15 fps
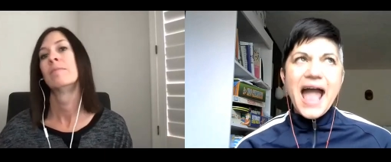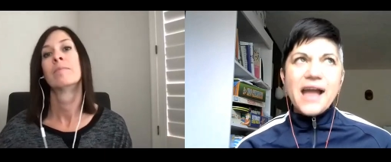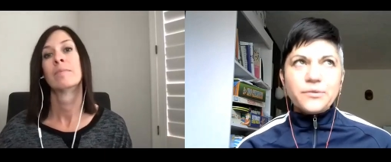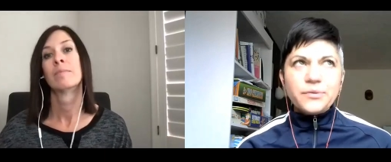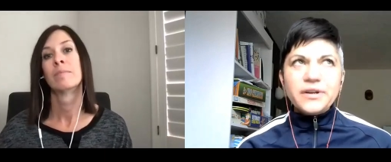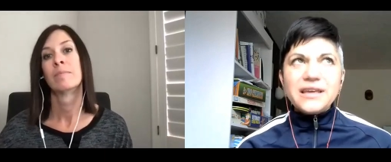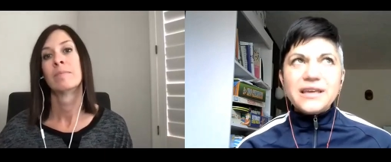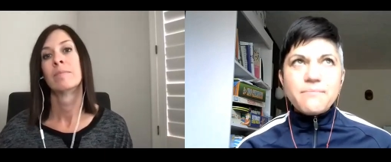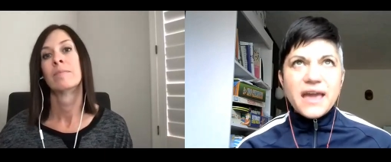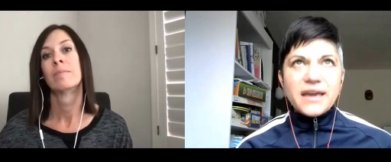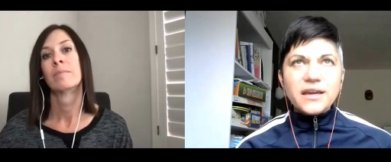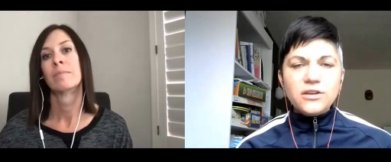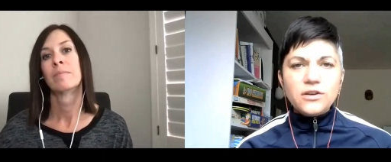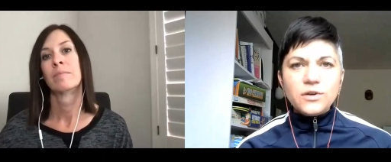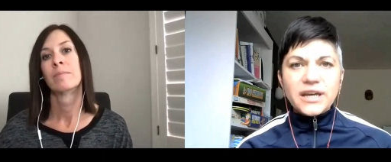Speaker 1: and really
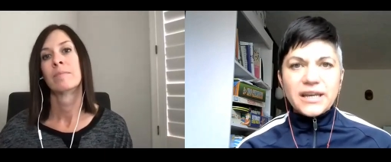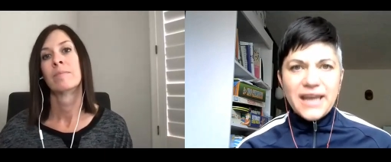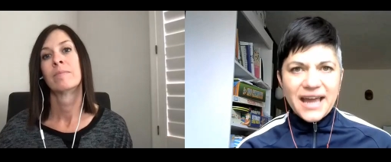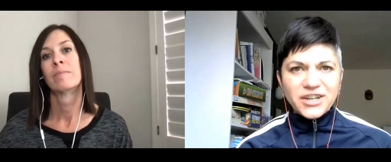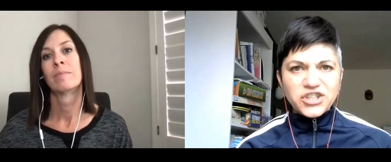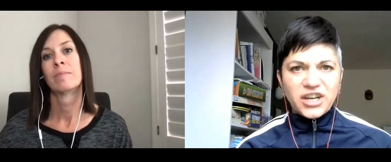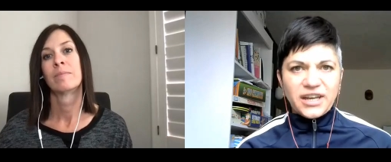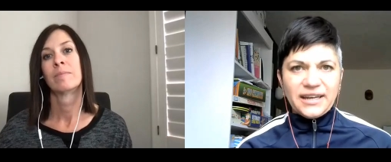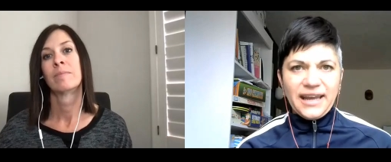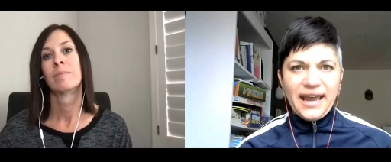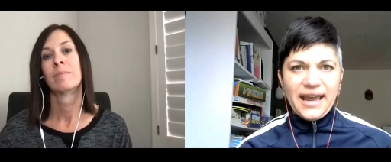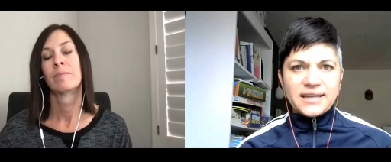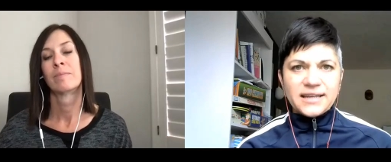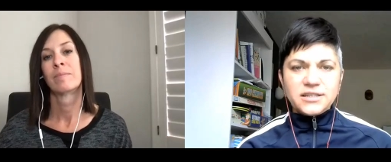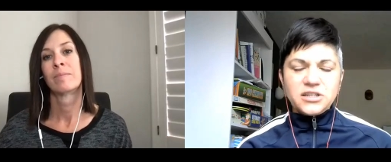make a new connection.
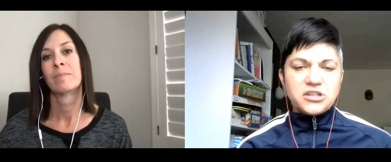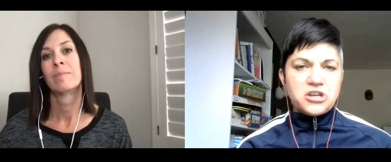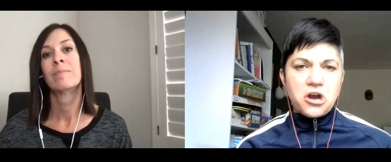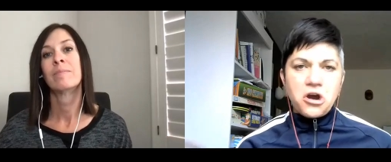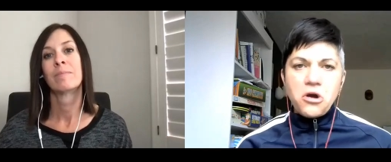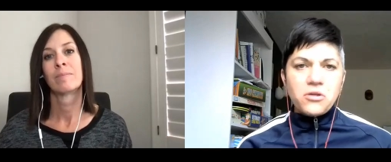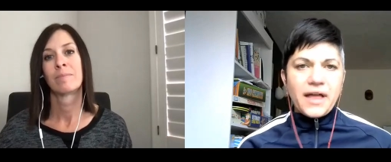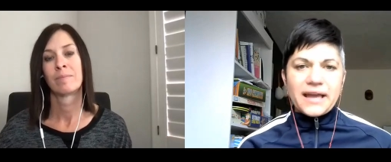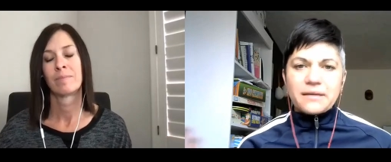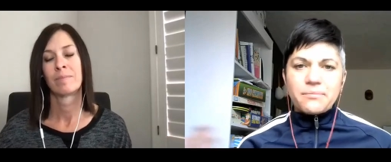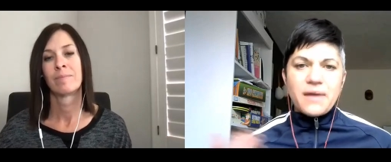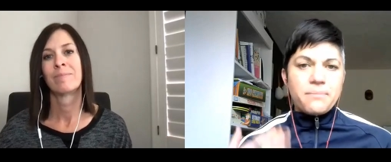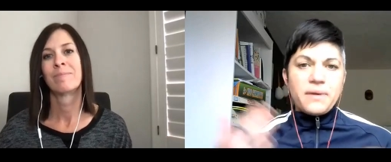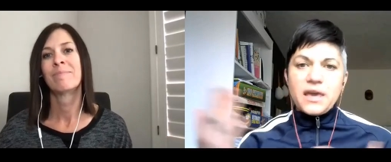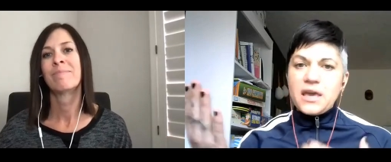And, you know, like
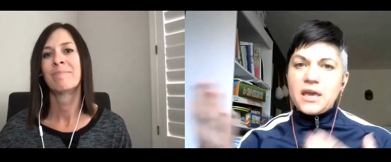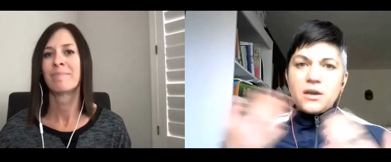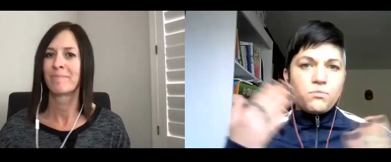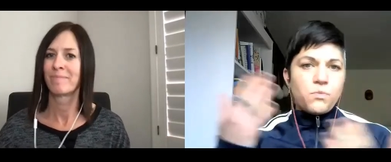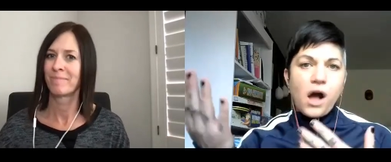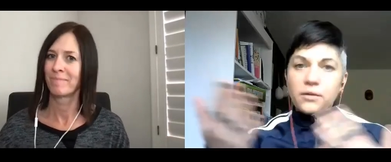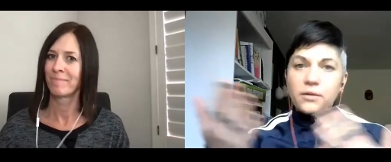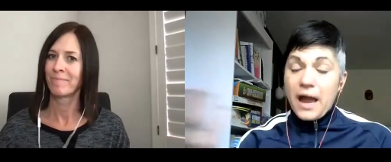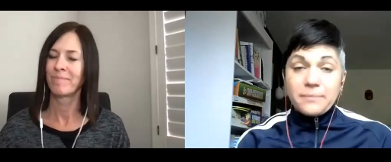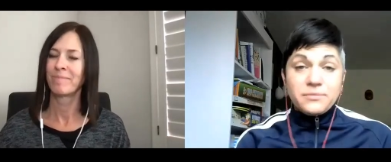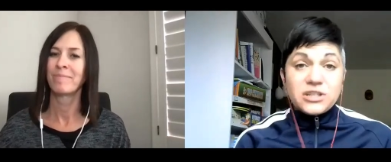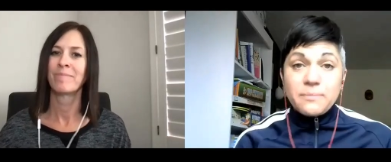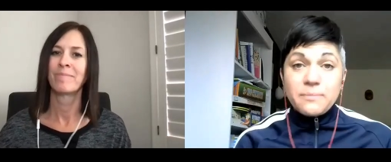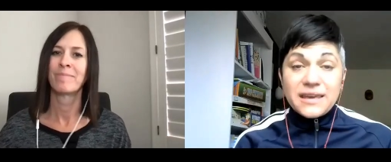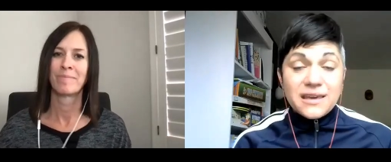maybe I'm
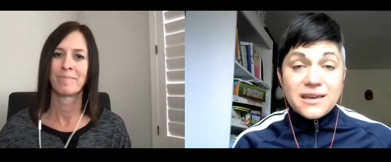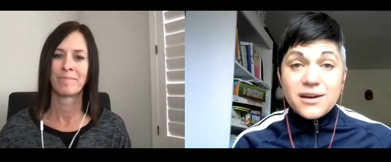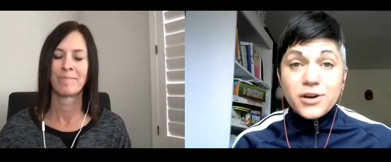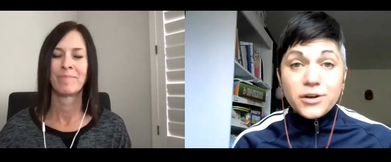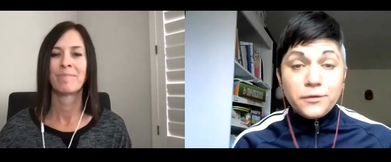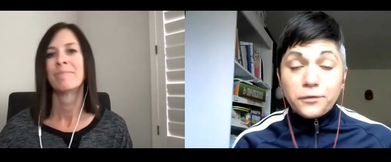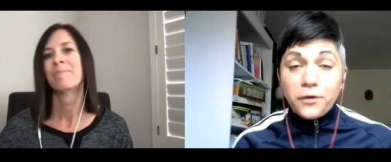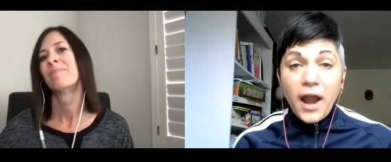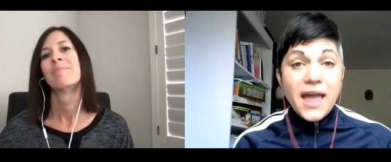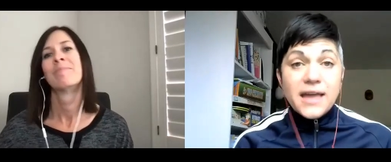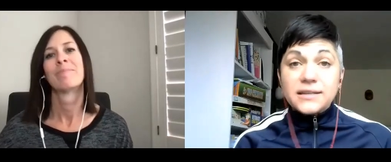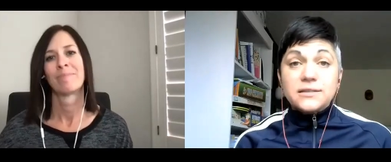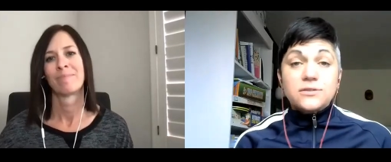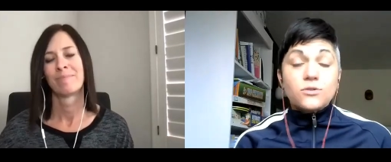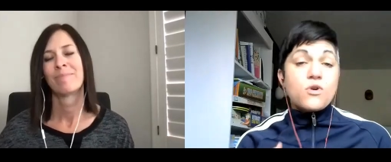just making a good
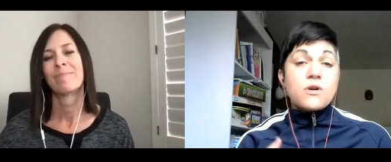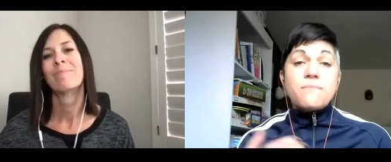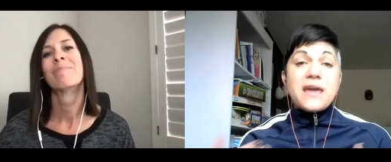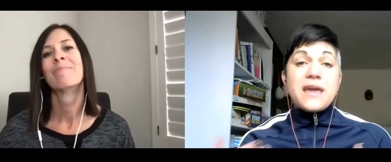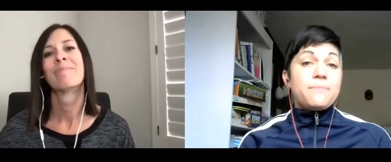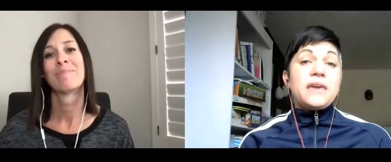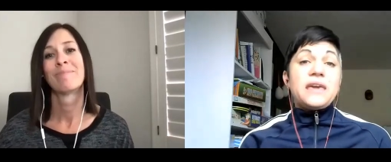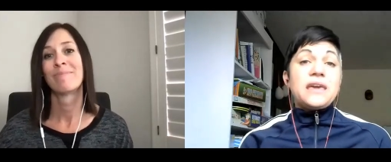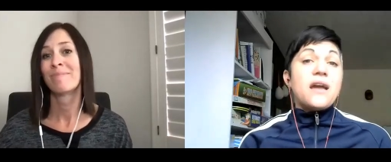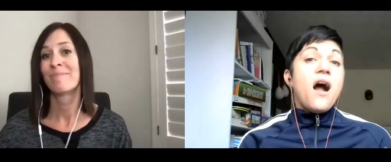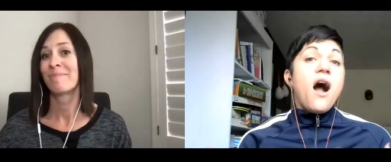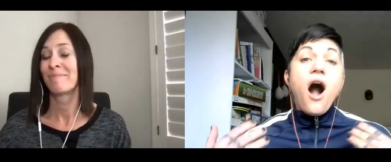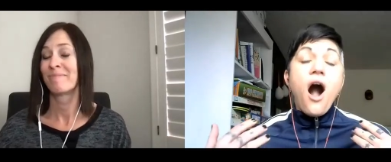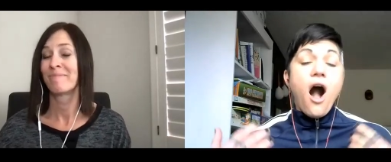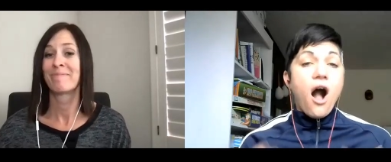friend, or maybe
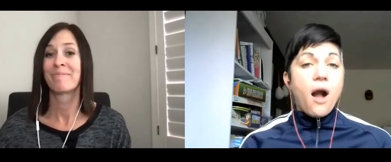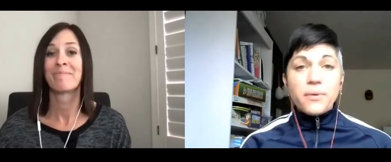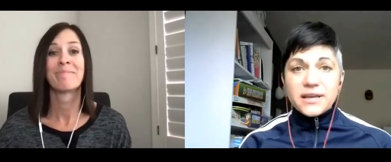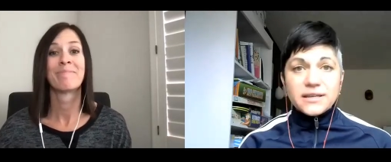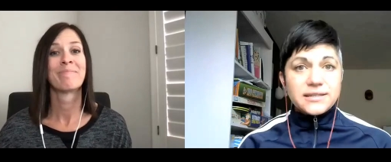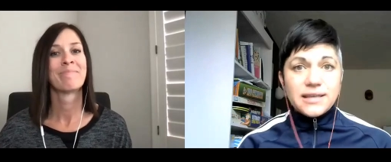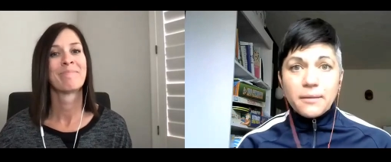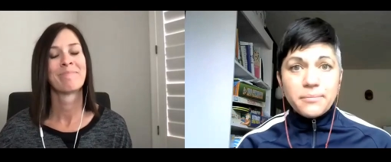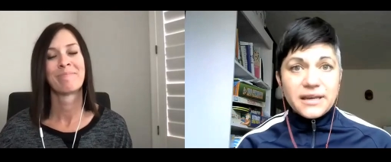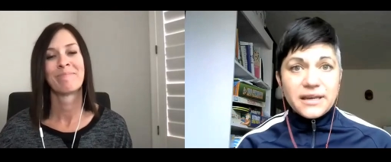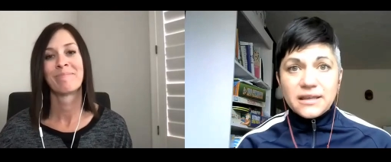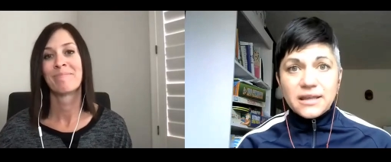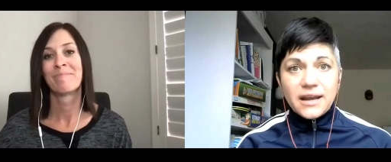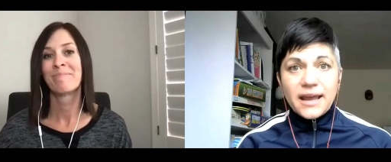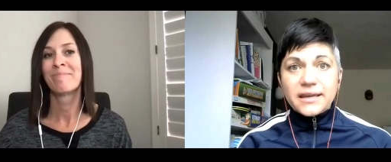Aubrey is
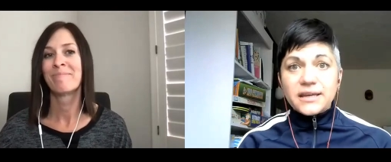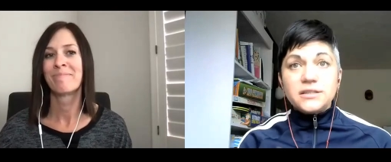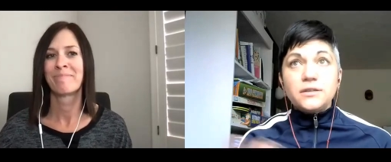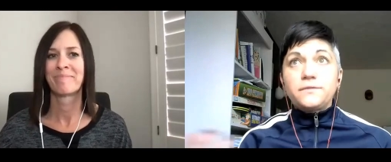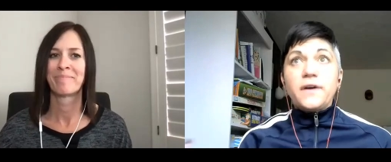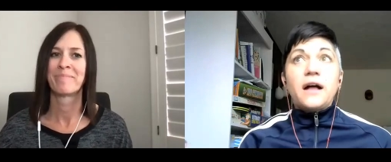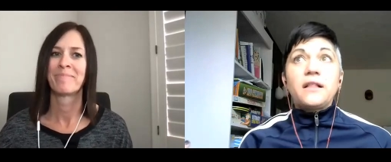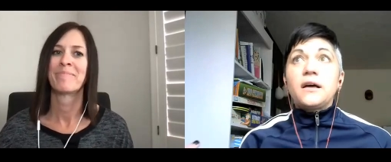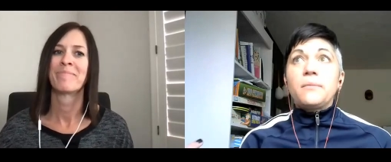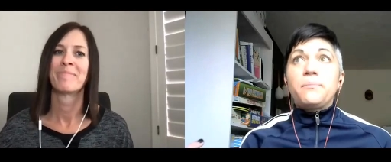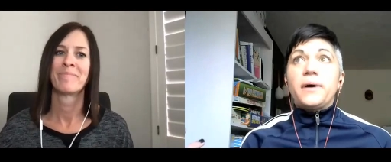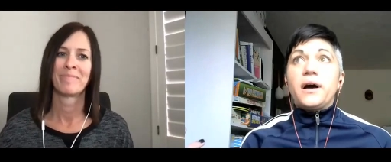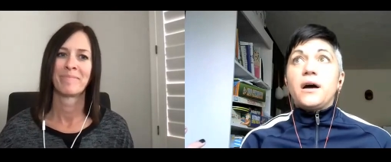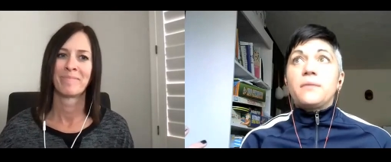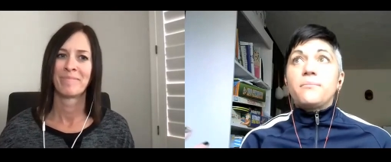somebody that I could develop
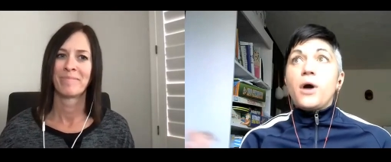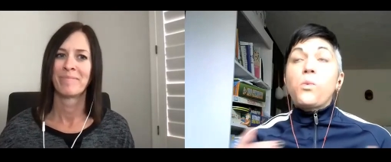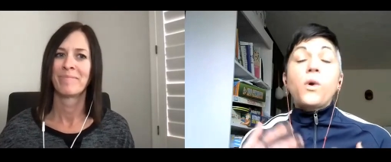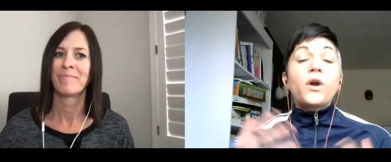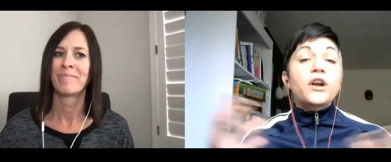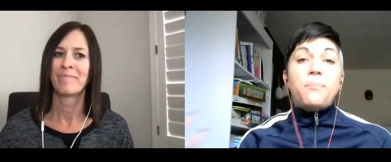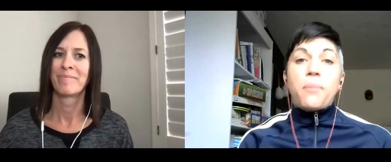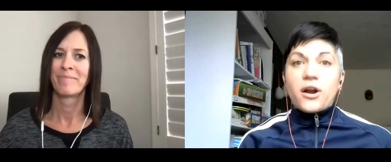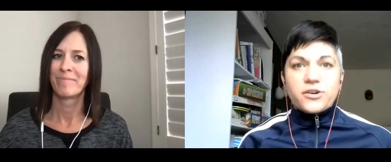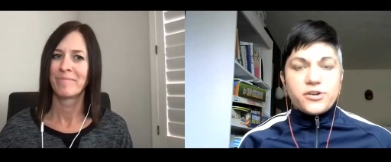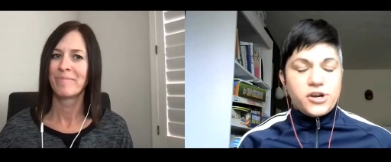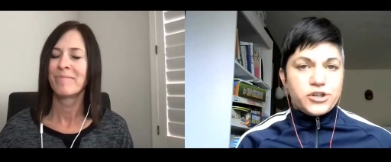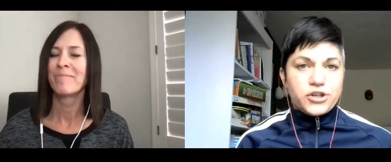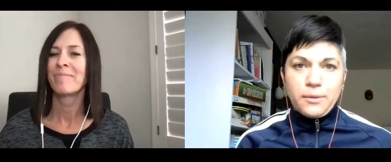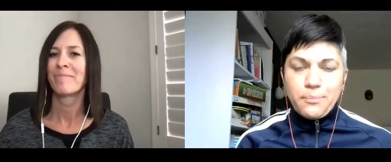a work
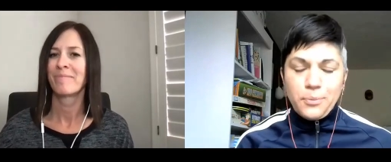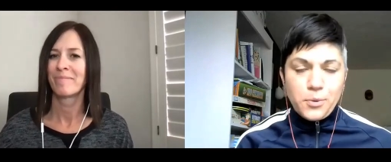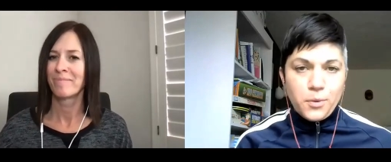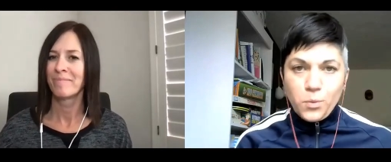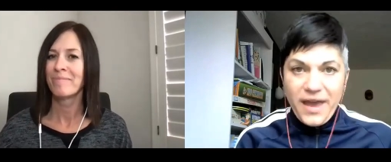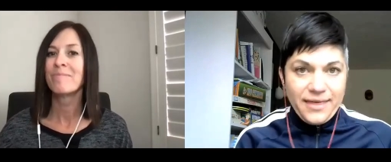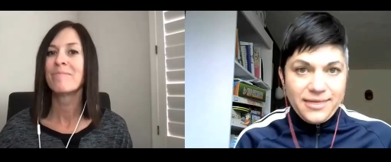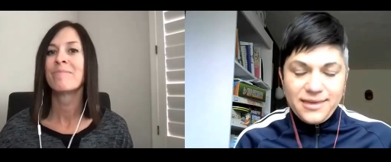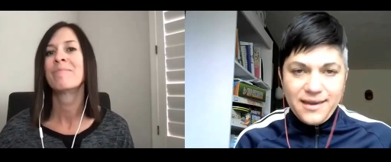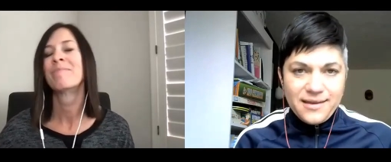partnership with